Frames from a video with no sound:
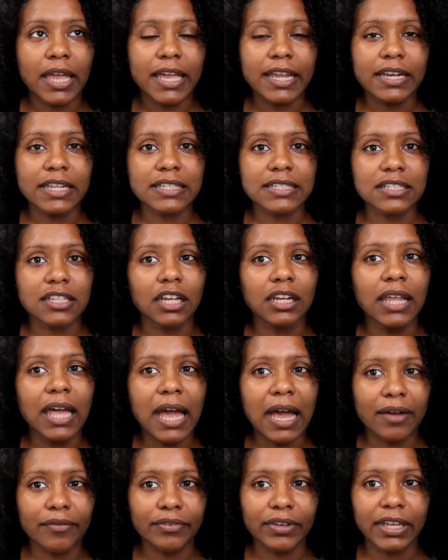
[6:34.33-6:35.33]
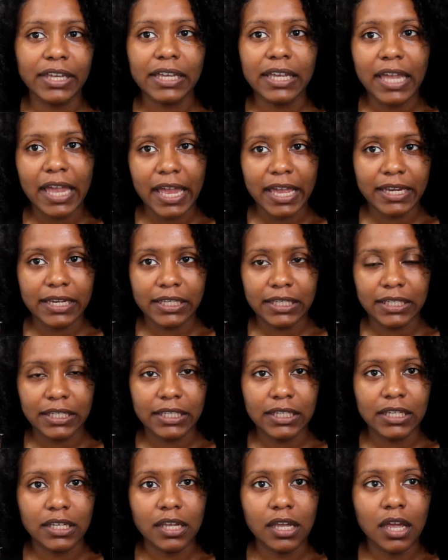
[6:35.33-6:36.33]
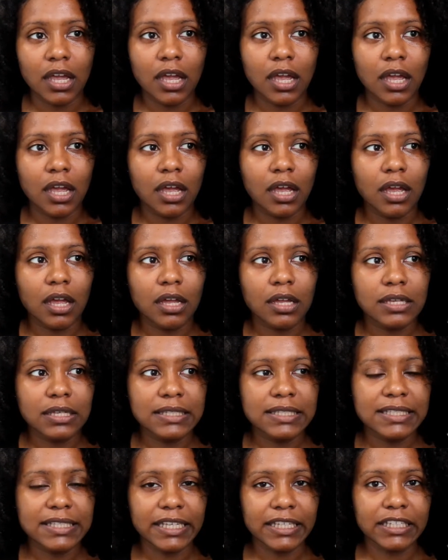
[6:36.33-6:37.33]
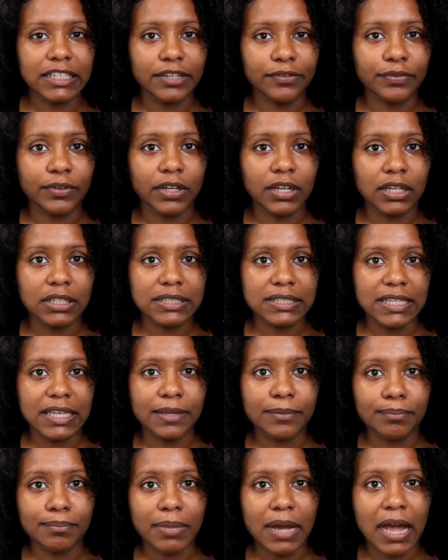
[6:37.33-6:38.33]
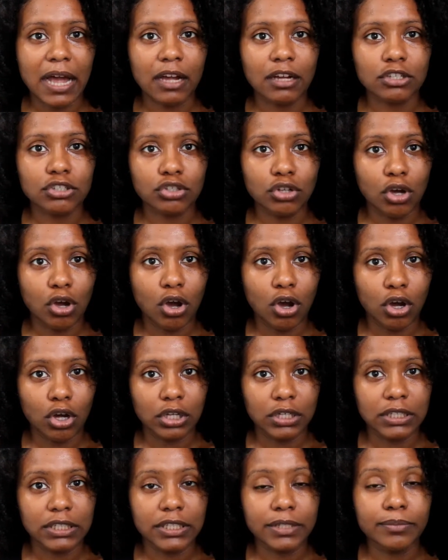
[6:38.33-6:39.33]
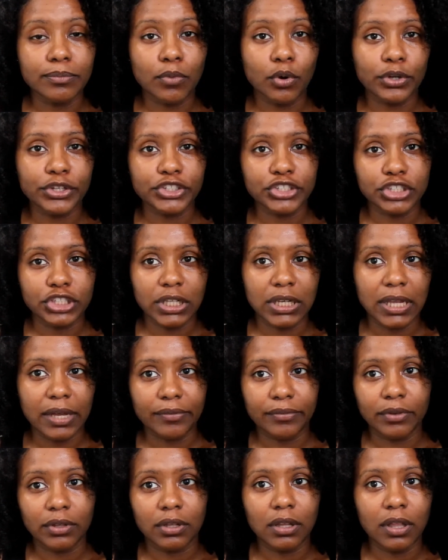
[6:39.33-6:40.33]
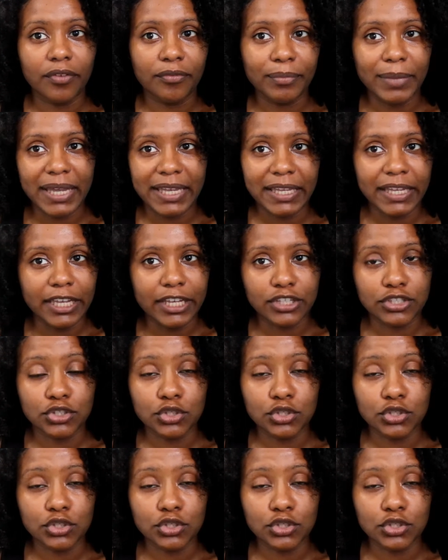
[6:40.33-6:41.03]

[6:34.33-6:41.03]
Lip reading: it is not having any significant impact on the moisture level of my hair.